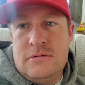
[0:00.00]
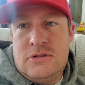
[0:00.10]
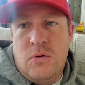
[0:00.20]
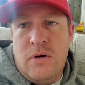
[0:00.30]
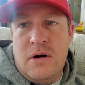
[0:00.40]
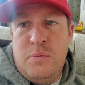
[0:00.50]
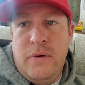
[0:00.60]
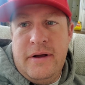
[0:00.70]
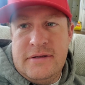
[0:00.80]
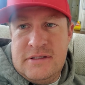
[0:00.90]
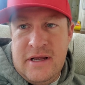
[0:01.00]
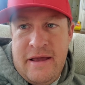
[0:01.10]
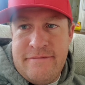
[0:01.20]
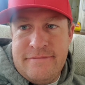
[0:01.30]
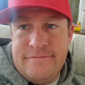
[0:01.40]
So we're going to play it
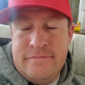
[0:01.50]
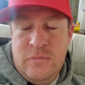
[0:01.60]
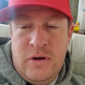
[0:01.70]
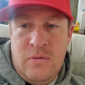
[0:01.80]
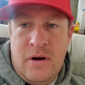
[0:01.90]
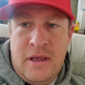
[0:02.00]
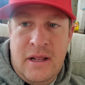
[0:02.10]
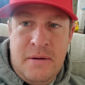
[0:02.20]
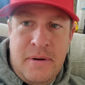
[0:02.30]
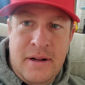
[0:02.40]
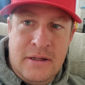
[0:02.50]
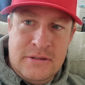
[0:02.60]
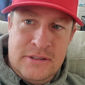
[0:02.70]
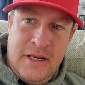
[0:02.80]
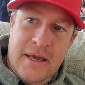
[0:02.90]
safe. We don't want to get anybody
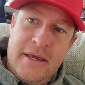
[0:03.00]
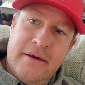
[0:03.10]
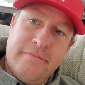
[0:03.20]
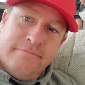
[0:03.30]
else sick.